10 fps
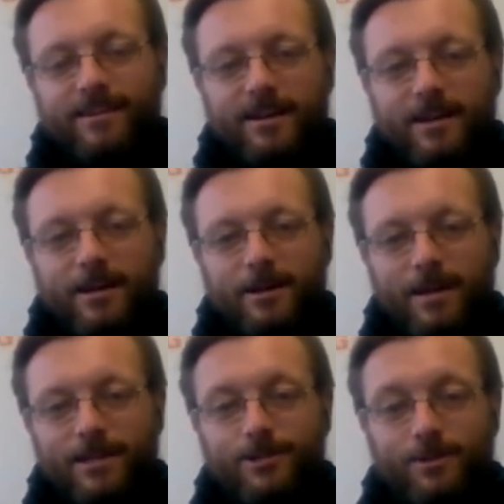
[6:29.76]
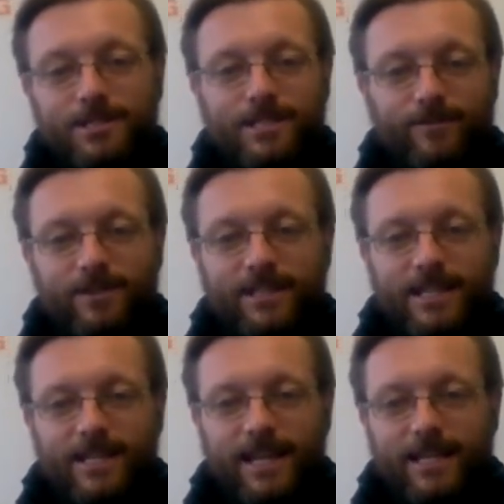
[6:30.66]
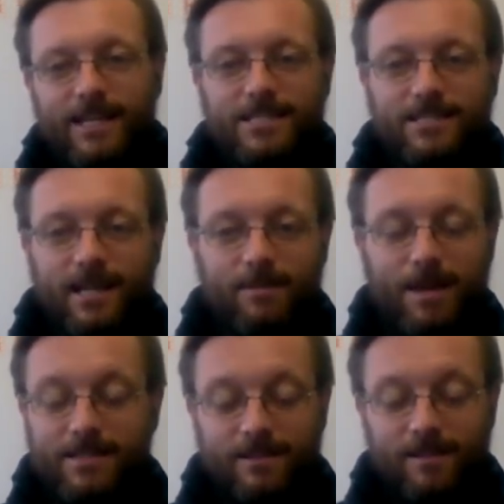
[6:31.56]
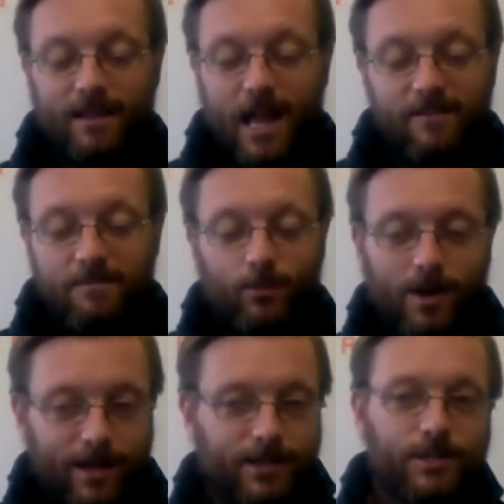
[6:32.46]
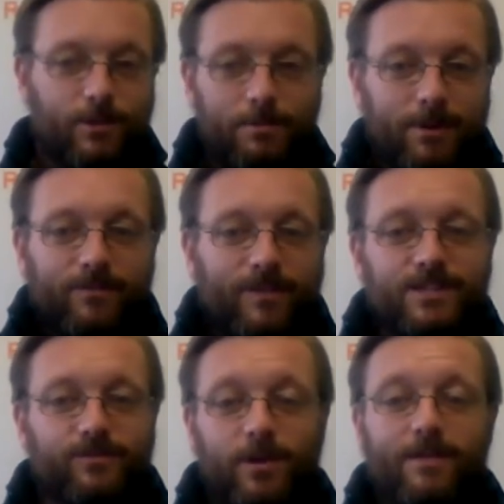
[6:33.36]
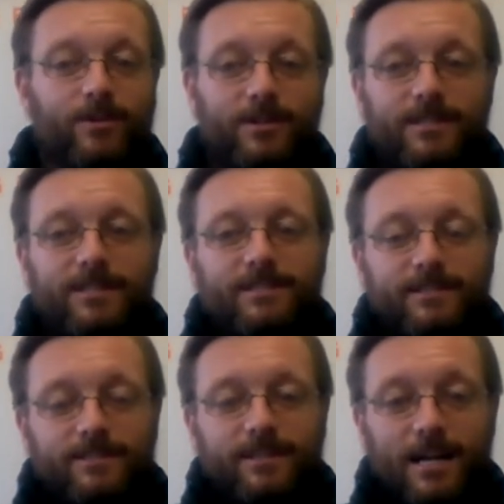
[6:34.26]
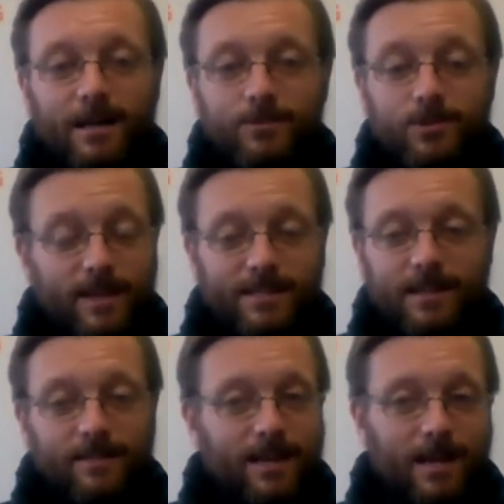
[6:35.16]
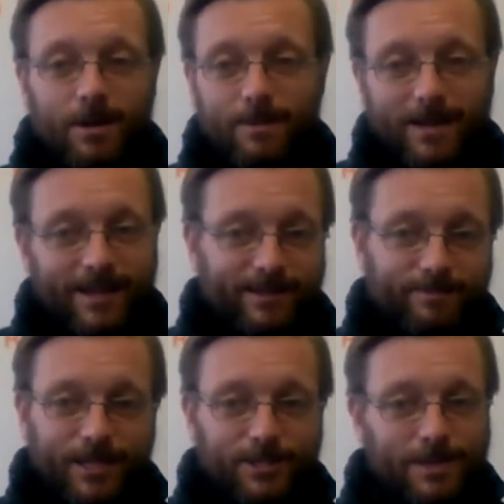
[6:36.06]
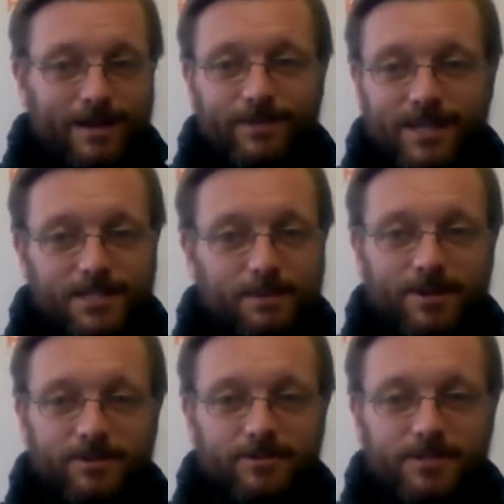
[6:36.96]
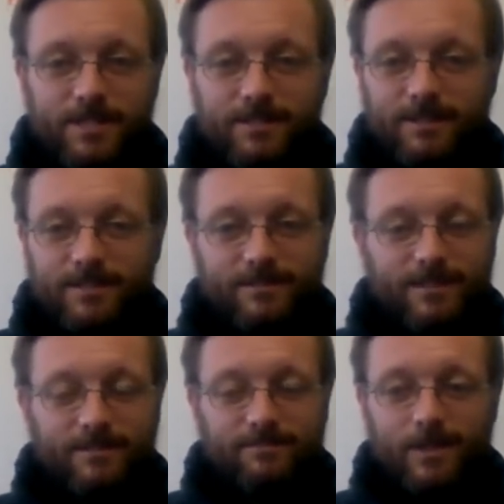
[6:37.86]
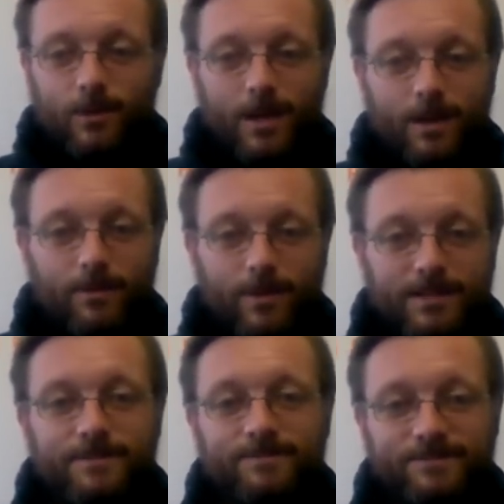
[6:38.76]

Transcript: and do it differently. And he said basically, like, I've been wanting to do a beer fest forever. And then I brought my two advertising partners in, and away we went.